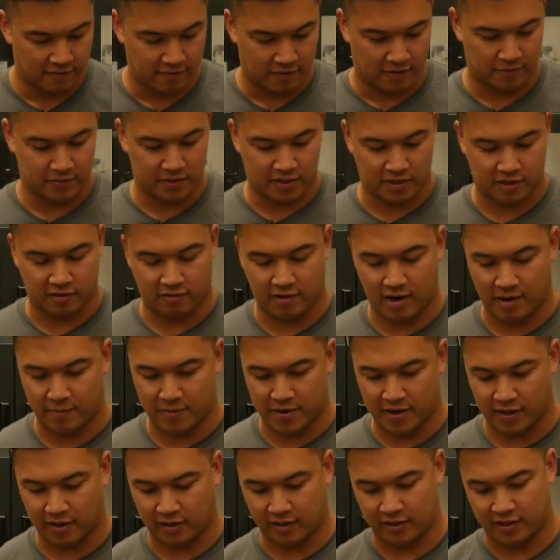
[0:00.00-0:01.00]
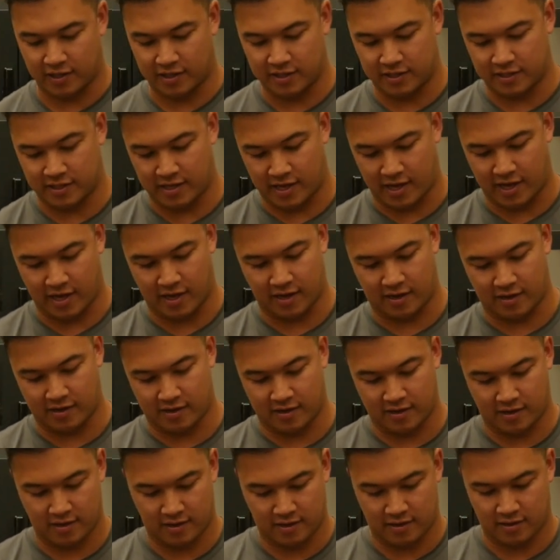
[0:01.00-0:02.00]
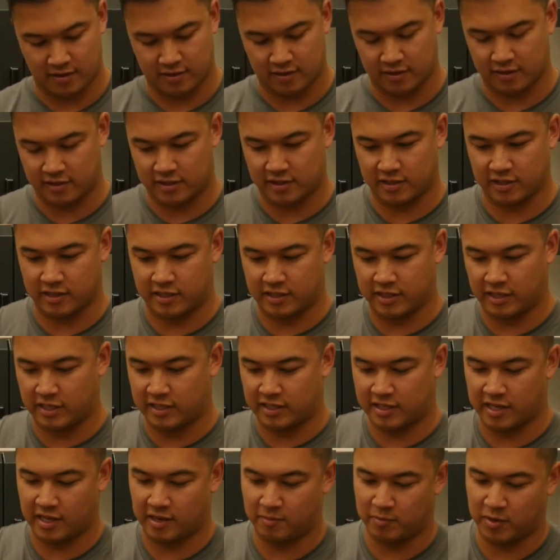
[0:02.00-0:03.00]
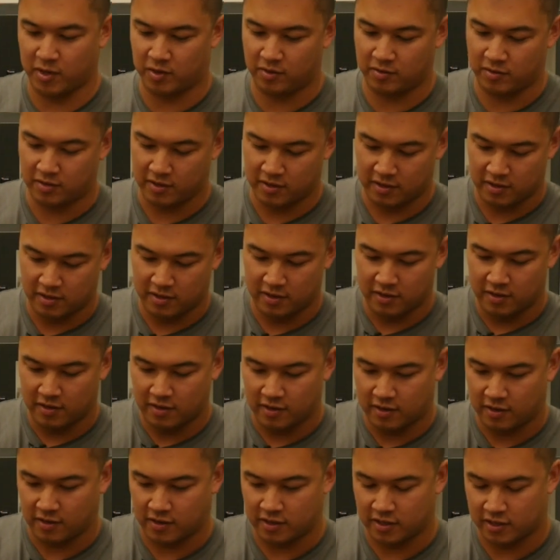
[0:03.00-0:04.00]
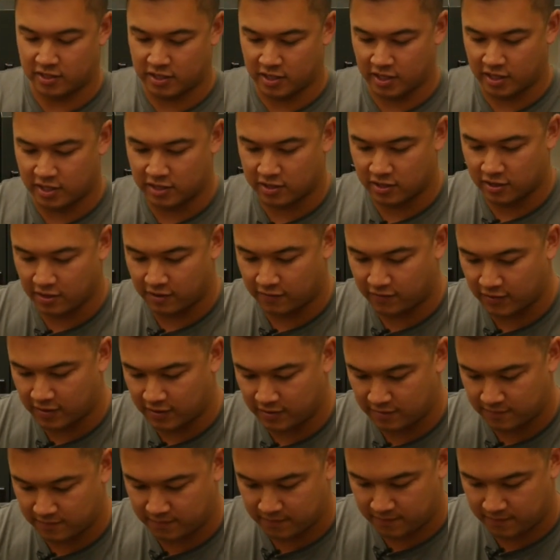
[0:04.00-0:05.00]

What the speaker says: I'm just going to grab another lens out. So this is the 16mm. I'm going to change it over.